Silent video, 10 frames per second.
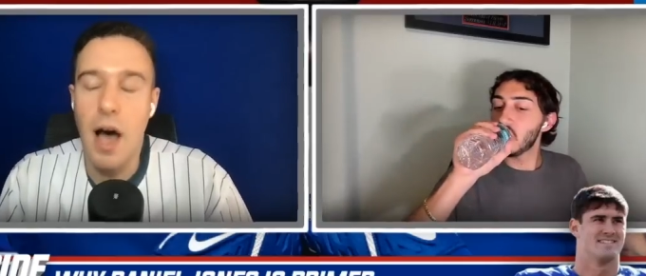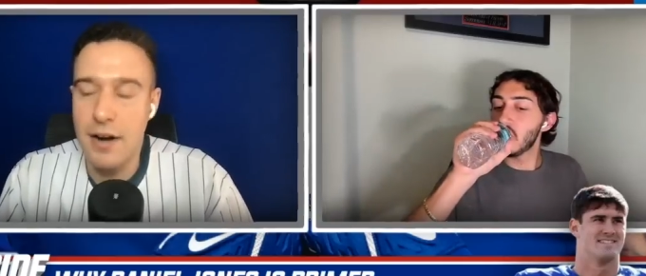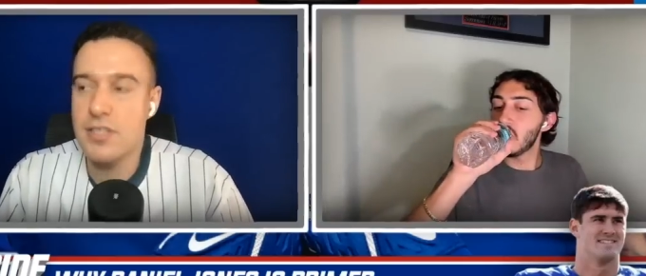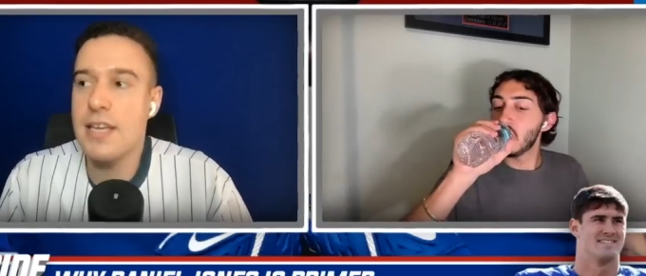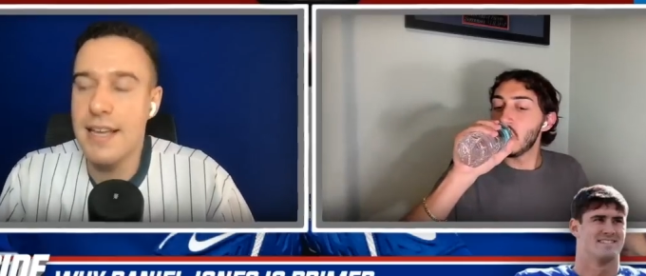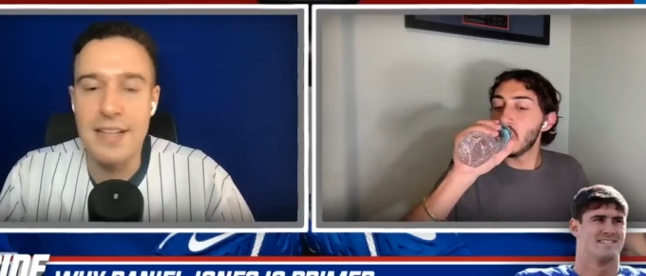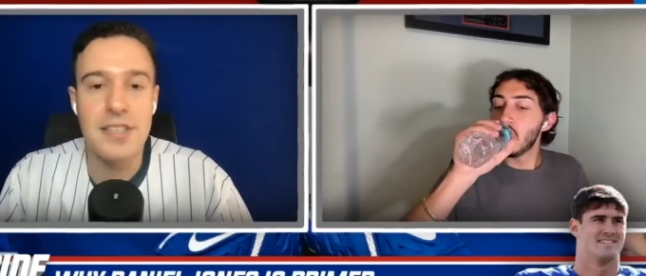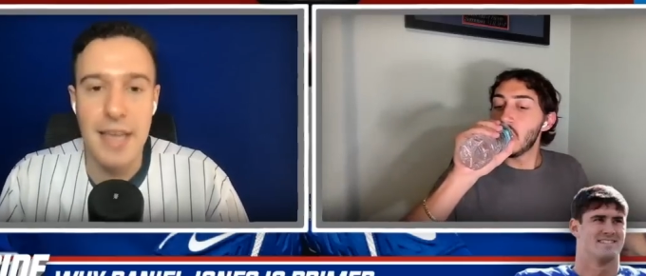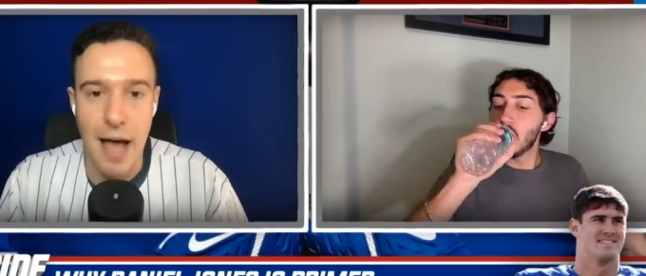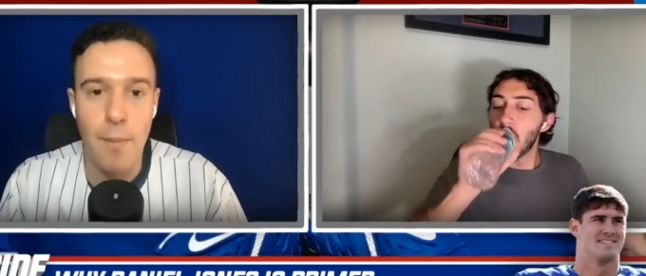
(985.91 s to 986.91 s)
Speaker 1: honestly,
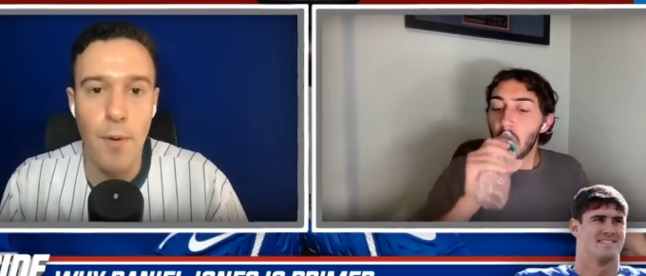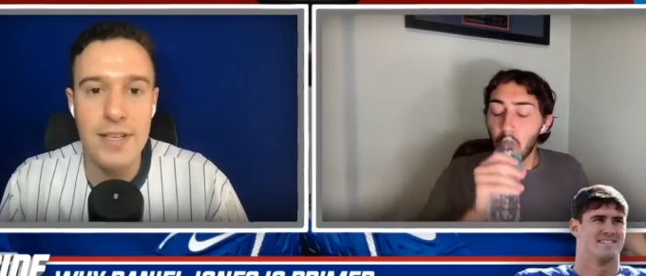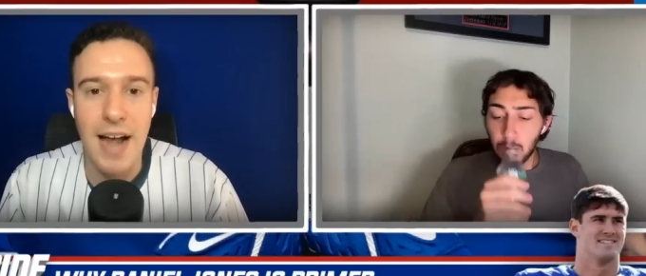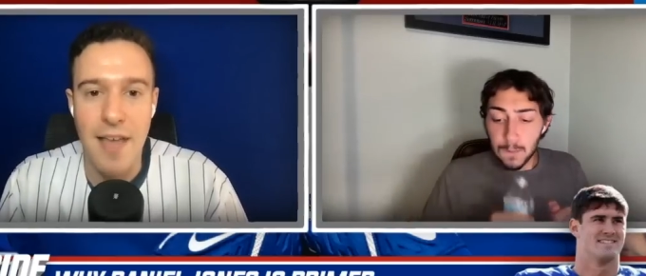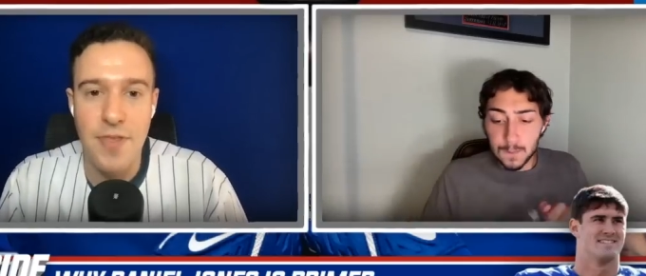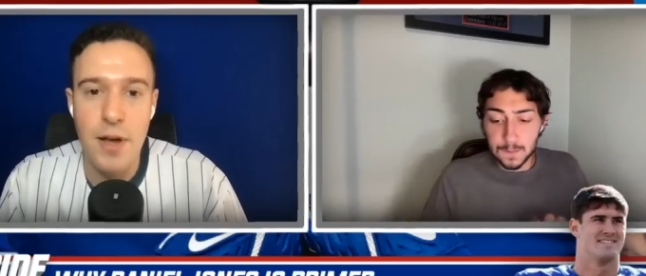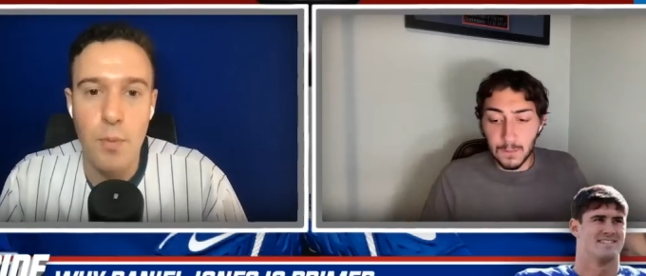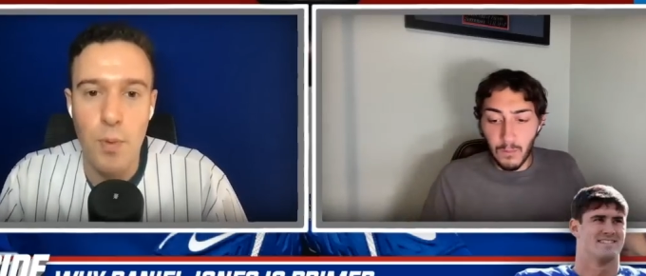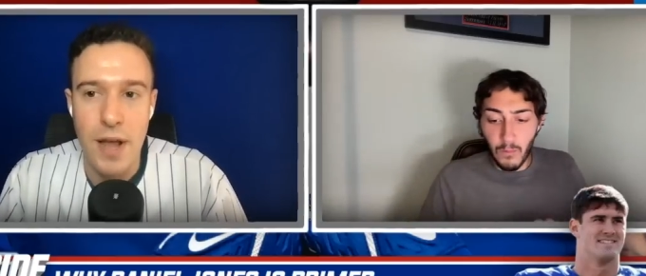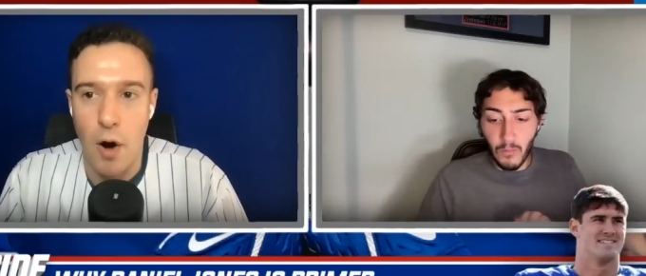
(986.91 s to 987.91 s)
against the Cowboys, I
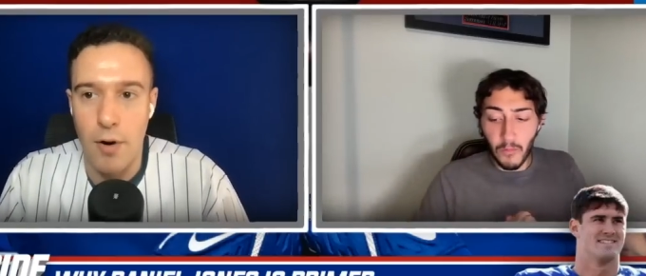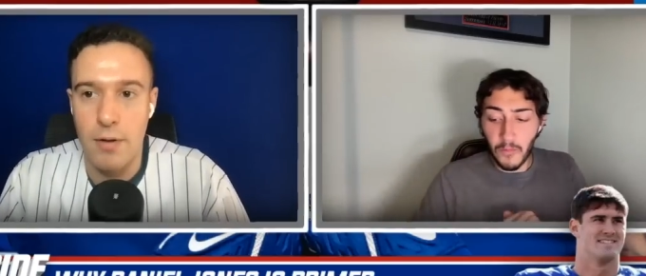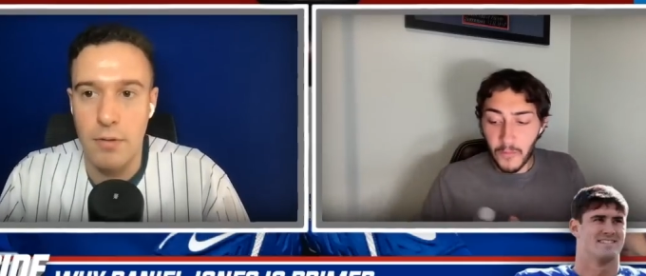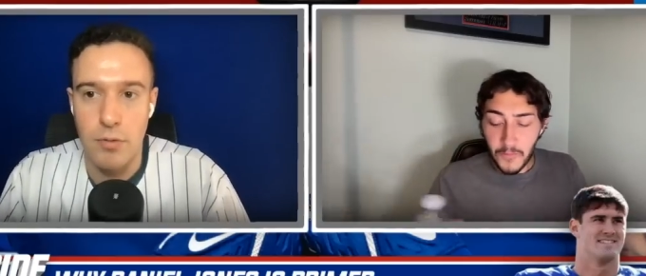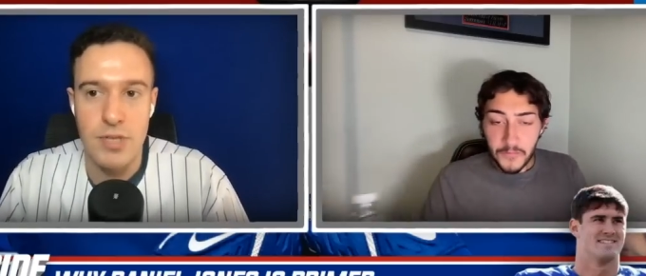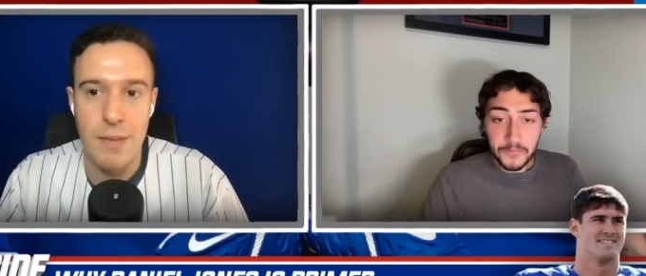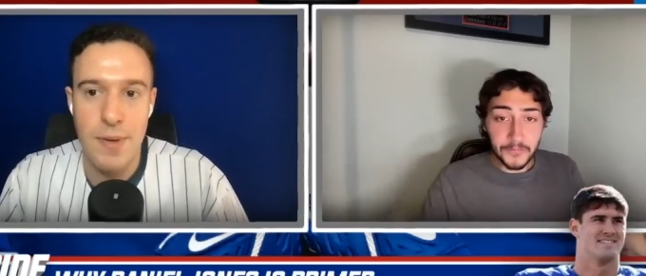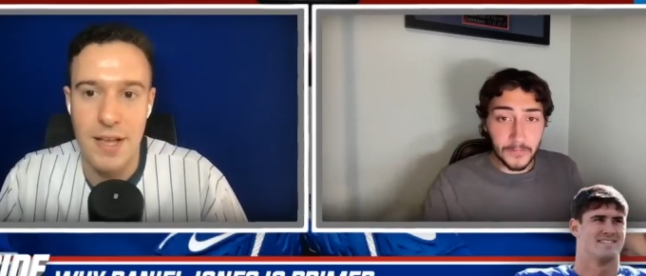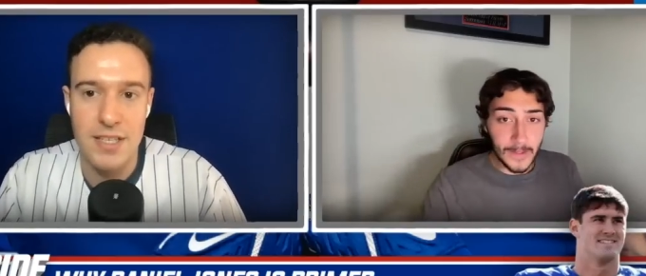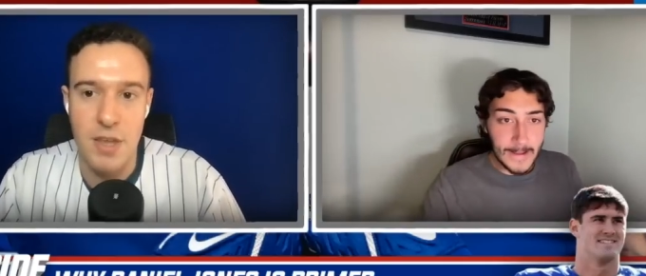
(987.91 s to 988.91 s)
think we aren't
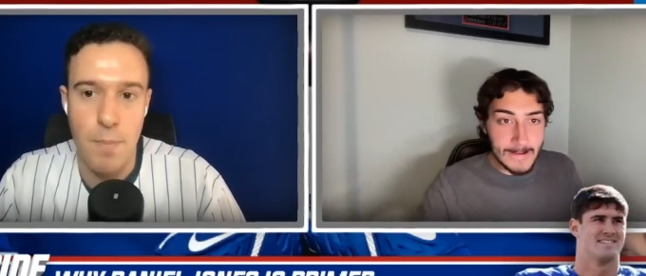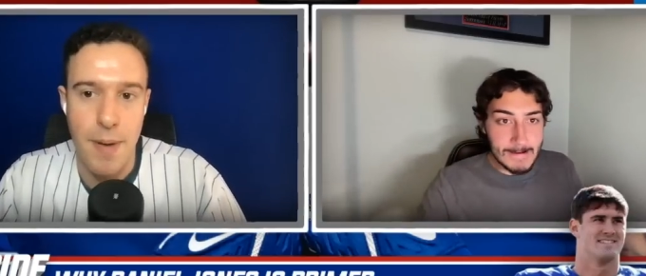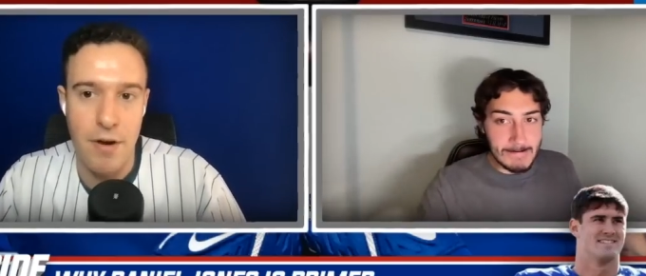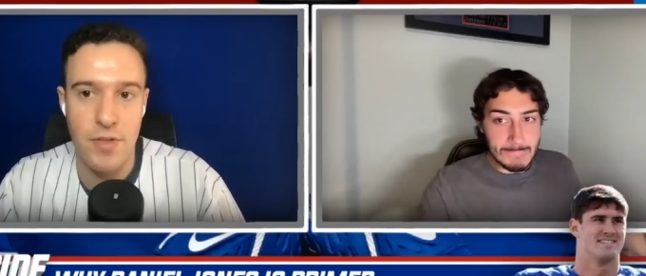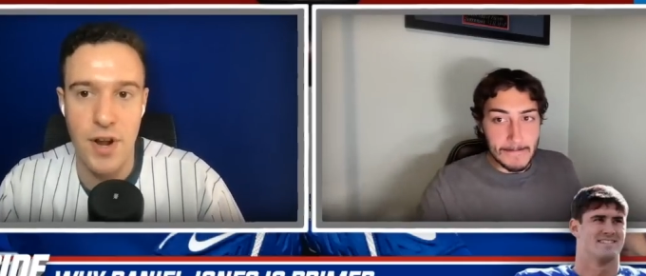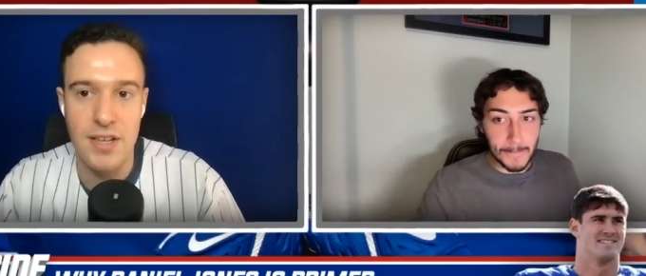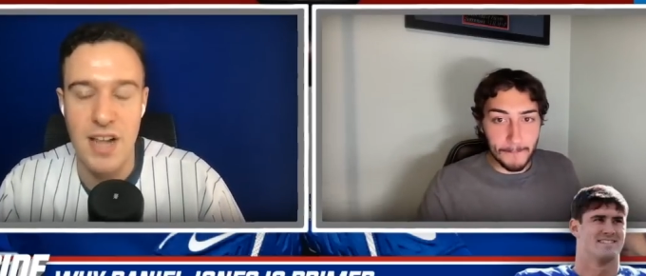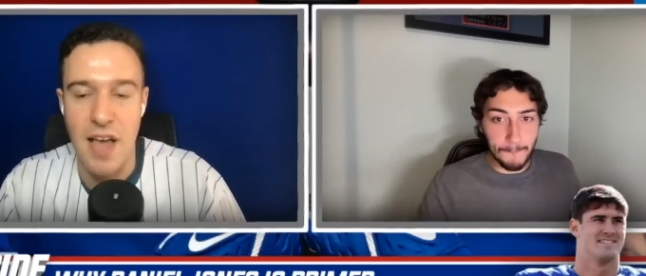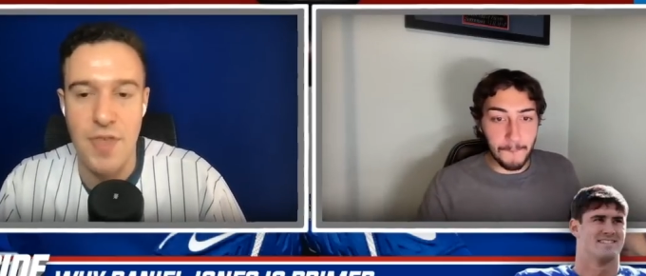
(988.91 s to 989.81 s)
losing because they're better than us. I